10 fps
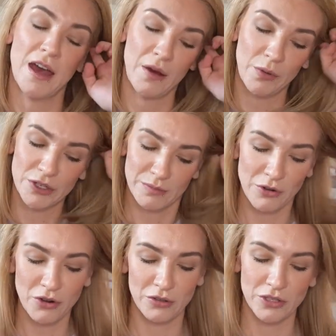which
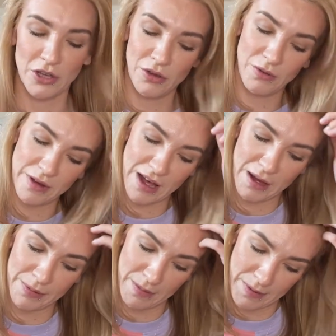I'm not too
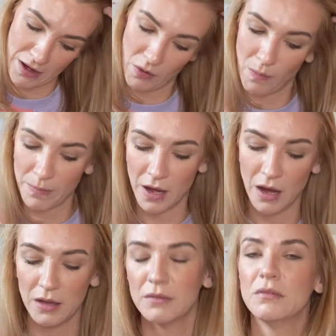happy about,
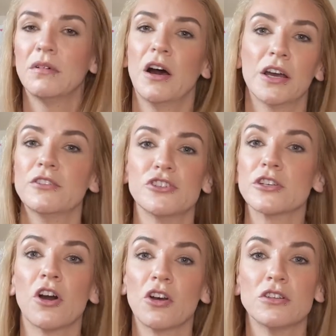but I just can't